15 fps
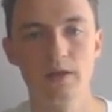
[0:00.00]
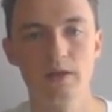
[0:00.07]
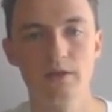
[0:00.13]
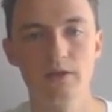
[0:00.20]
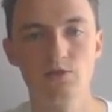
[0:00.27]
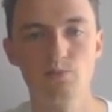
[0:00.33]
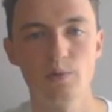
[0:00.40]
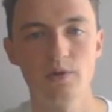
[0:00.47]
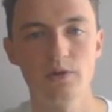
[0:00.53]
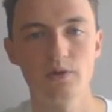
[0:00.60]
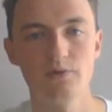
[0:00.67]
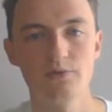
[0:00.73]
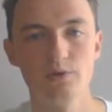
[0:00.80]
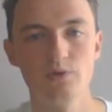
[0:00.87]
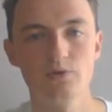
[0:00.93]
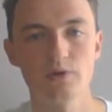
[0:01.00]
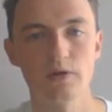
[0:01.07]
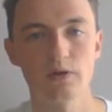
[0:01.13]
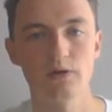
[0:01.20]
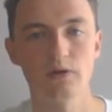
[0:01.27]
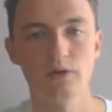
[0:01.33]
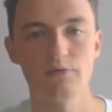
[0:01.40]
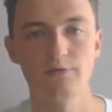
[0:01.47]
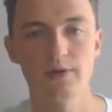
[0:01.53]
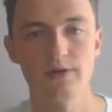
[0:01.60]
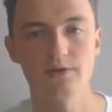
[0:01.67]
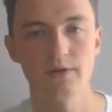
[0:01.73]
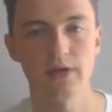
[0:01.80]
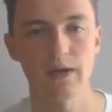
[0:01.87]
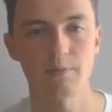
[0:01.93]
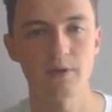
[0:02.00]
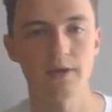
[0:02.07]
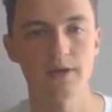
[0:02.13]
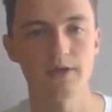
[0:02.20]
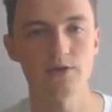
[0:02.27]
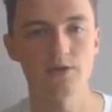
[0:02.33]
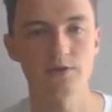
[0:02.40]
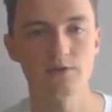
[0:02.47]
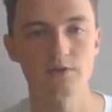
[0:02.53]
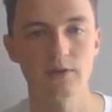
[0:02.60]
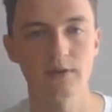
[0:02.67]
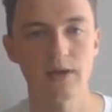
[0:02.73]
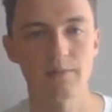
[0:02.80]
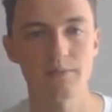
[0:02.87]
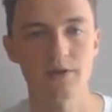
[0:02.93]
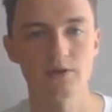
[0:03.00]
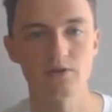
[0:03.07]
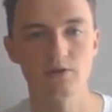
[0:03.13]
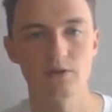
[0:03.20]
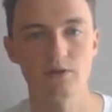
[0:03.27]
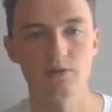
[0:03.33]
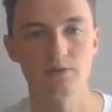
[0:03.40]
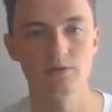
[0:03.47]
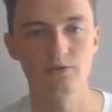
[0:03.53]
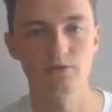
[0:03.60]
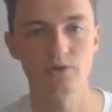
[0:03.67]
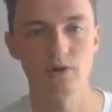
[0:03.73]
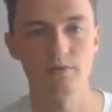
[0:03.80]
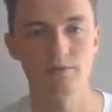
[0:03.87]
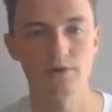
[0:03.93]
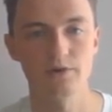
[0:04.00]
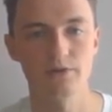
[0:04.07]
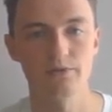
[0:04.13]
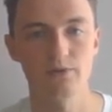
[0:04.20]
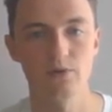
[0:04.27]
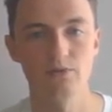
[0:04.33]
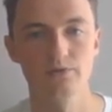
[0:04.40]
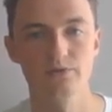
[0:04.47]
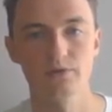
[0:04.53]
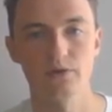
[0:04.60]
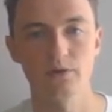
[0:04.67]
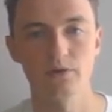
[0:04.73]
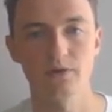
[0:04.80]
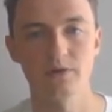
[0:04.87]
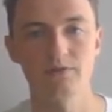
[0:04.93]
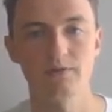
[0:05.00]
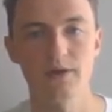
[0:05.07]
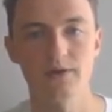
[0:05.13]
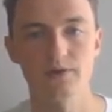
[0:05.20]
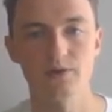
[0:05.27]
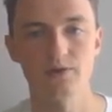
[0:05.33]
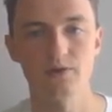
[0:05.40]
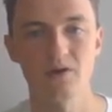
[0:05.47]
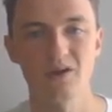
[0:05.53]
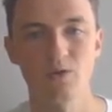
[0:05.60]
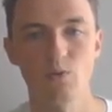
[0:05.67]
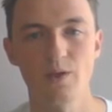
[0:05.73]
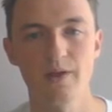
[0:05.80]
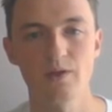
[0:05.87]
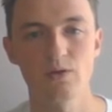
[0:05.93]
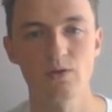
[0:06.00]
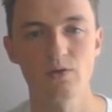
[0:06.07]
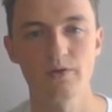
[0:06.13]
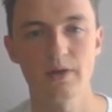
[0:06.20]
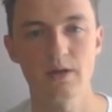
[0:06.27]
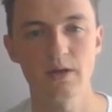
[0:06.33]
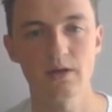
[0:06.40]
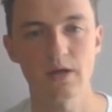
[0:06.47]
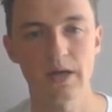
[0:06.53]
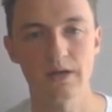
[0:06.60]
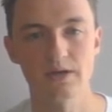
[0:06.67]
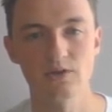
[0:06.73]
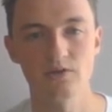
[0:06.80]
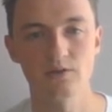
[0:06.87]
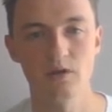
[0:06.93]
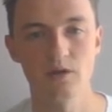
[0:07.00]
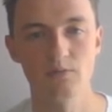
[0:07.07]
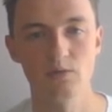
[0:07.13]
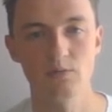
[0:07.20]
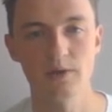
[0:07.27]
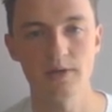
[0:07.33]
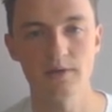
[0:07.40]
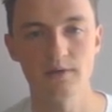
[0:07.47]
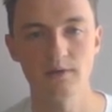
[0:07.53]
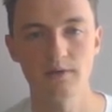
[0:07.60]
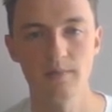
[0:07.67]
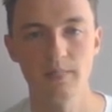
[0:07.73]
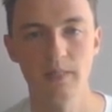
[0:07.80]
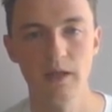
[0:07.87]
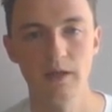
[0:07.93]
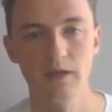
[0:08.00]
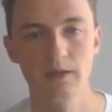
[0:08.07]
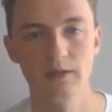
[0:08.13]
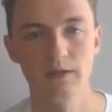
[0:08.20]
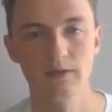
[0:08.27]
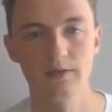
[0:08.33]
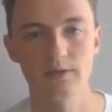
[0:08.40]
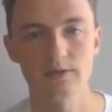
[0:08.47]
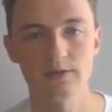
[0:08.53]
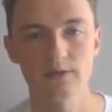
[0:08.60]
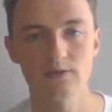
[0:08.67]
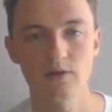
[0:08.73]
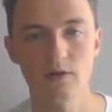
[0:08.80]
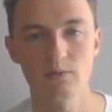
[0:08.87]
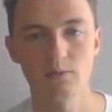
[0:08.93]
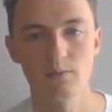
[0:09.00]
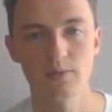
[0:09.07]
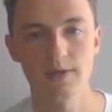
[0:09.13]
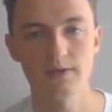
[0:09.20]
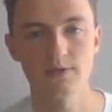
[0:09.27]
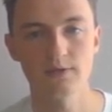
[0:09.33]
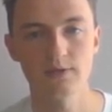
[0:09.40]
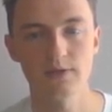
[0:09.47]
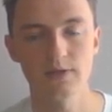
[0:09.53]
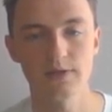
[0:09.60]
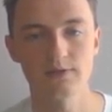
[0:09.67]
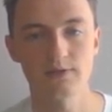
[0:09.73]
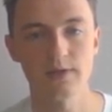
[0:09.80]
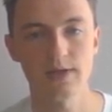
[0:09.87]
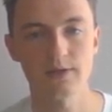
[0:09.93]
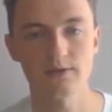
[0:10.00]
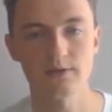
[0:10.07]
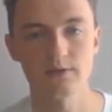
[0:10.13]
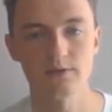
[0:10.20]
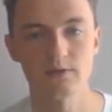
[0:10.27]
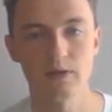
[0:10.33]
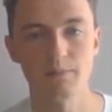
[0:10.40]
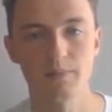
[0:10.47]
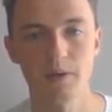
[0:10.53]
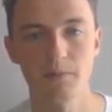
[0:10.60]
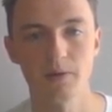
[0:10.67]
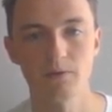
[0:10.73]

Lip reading: This body of user-facing applications that can be installed on servers, phones, and other devices are quite concretely an installable base. This installable base is in essence a public